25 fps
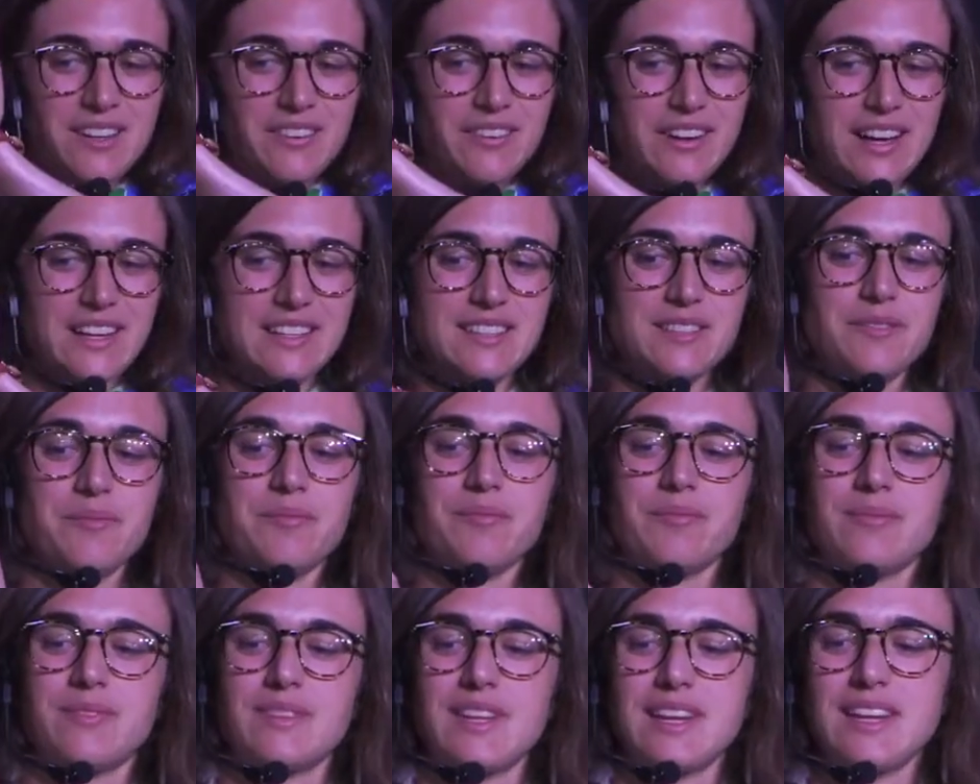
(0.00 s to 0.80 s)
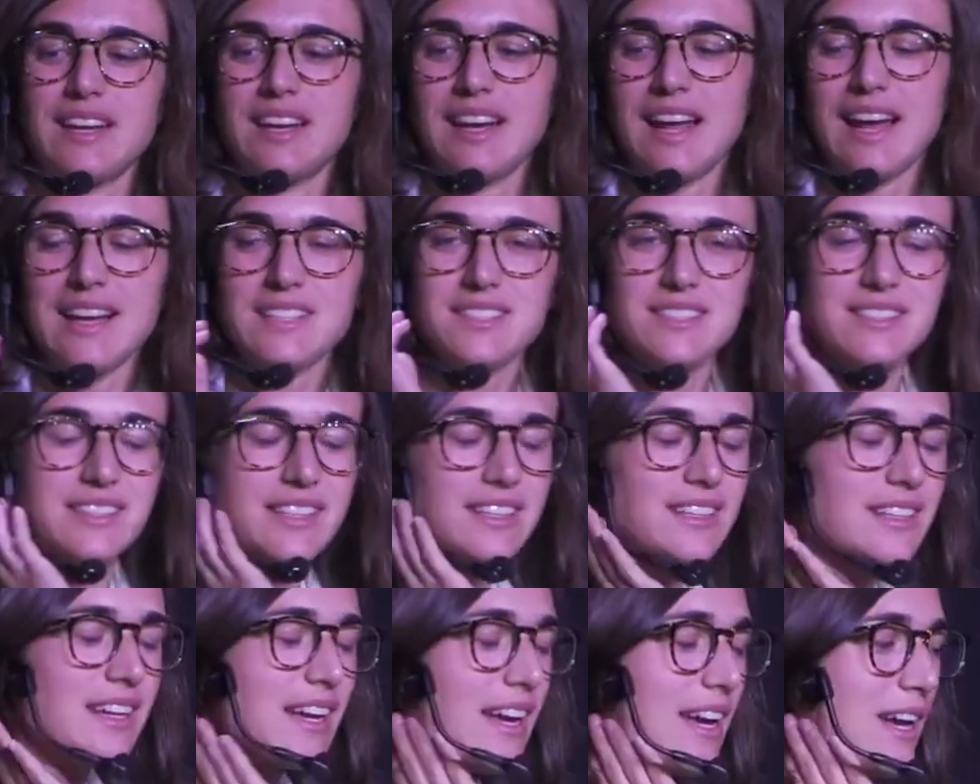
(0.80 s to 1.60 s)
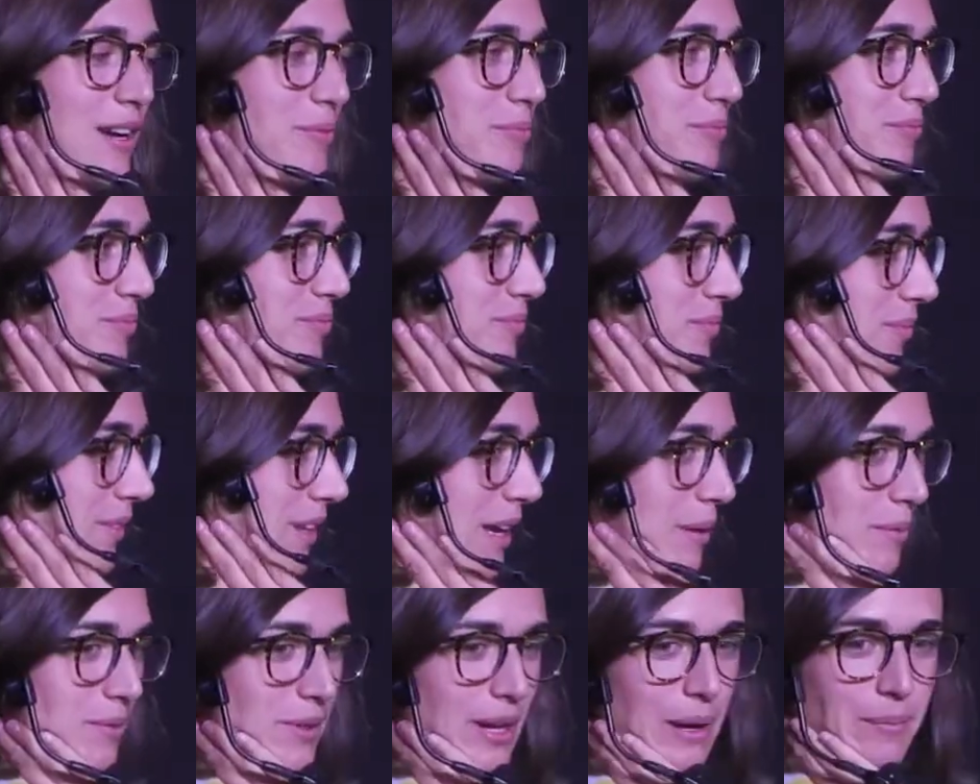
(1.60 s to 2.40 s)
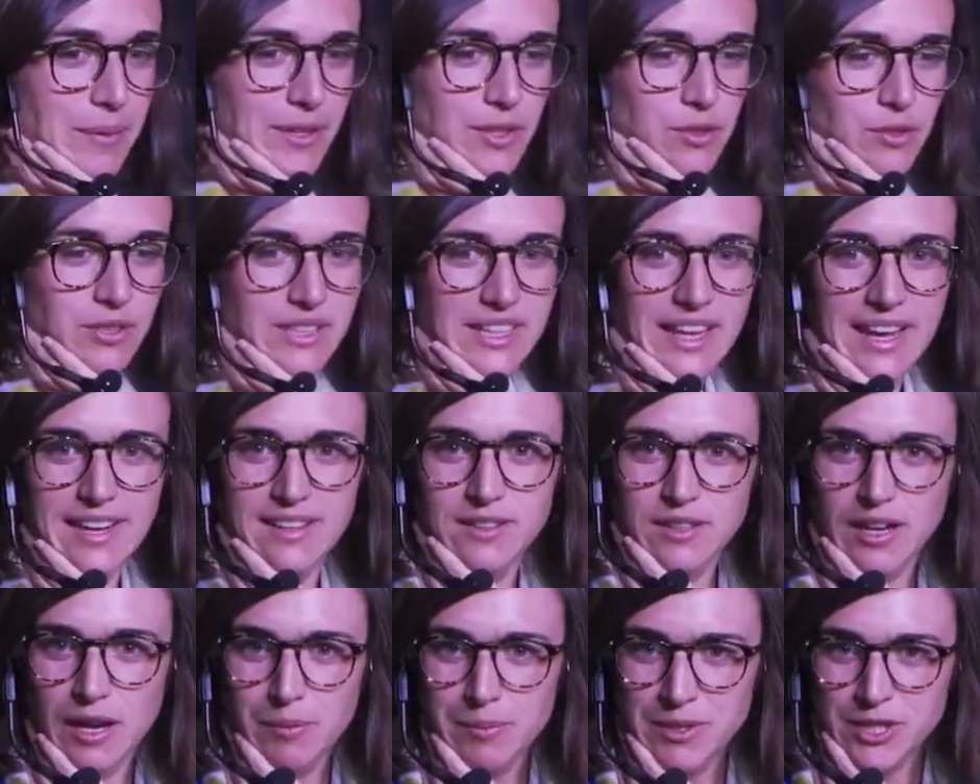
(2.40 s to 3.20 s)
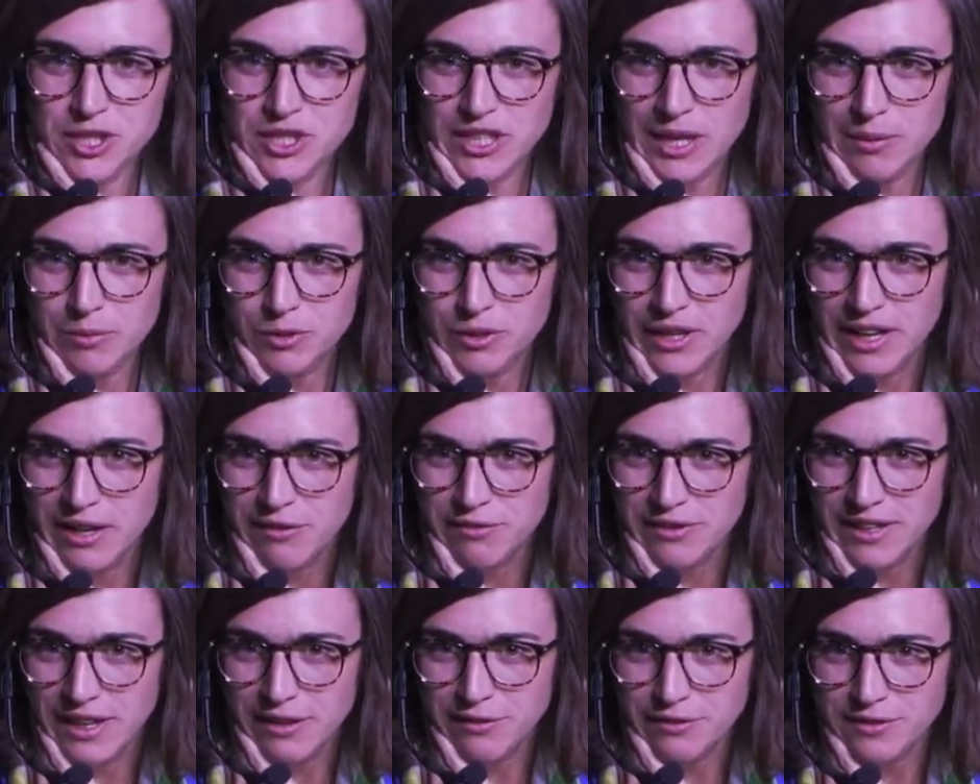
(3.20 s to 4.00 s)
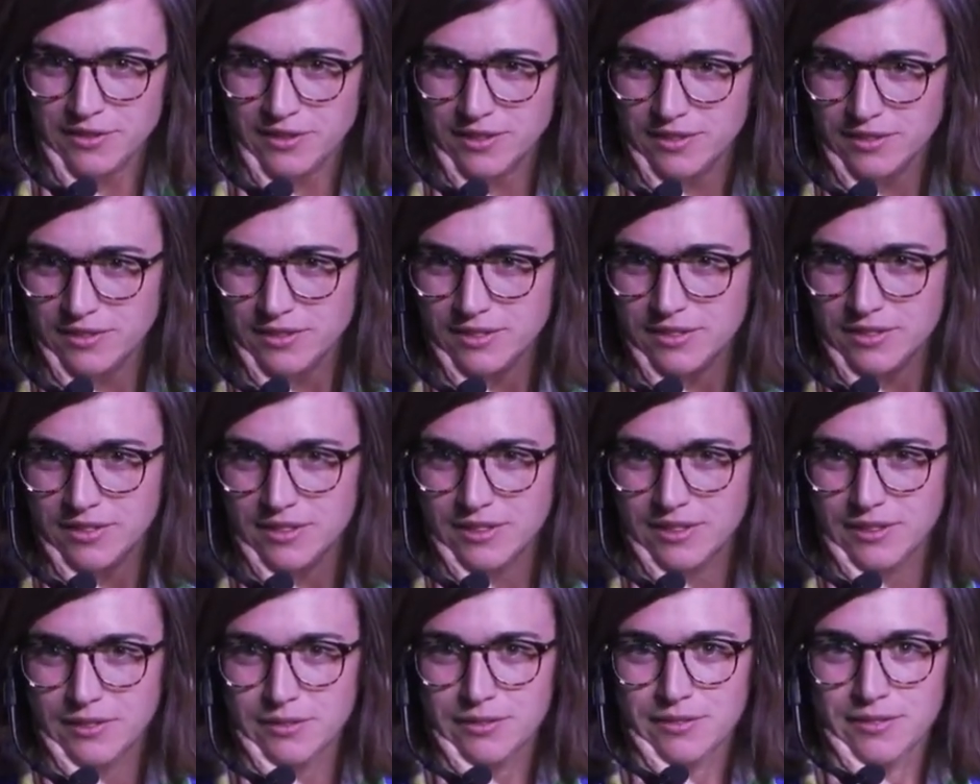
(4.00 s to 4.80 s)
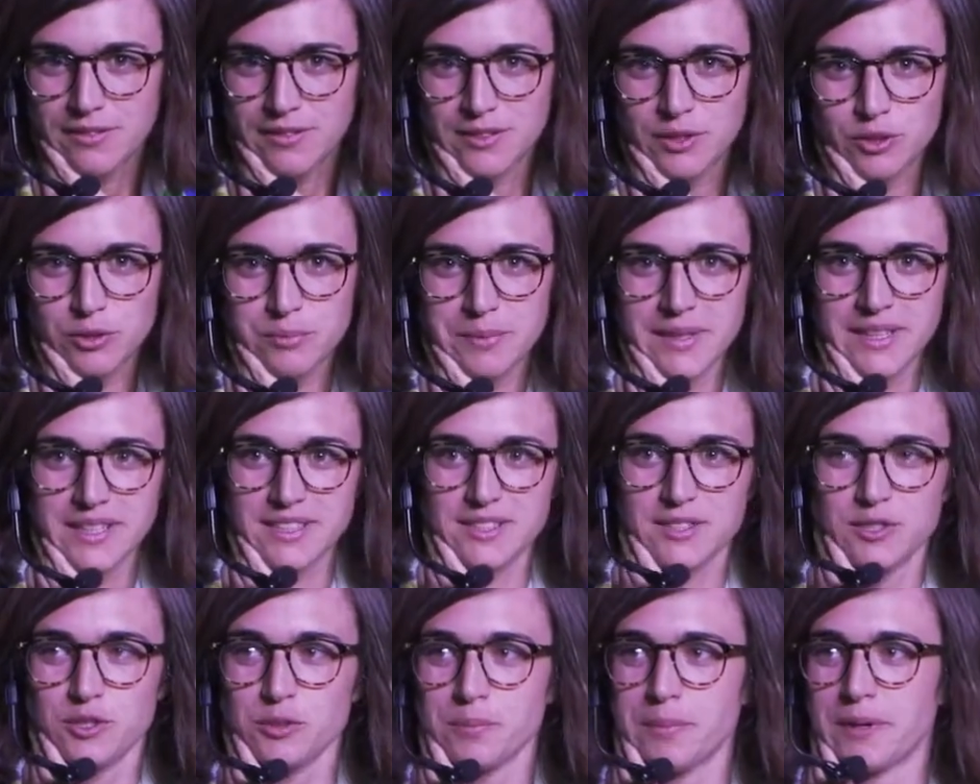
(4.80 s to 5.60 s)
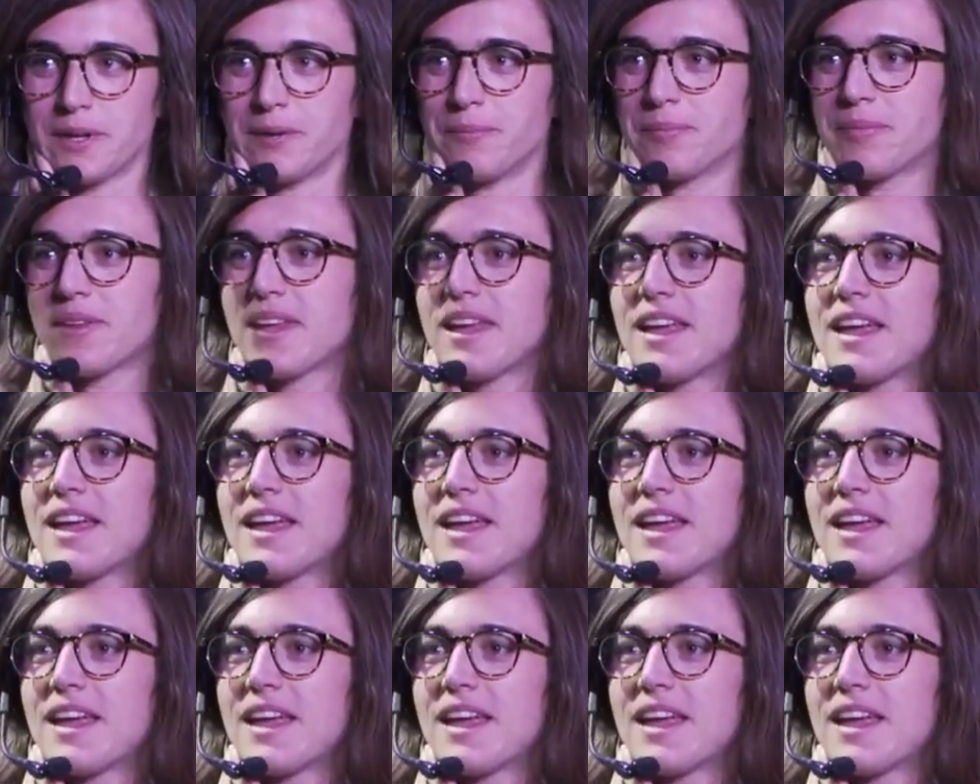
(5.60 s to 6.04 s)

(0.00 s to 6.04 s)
right, then the last thing, I'm coming to the end. How much time do I have left? 2 minutes, super.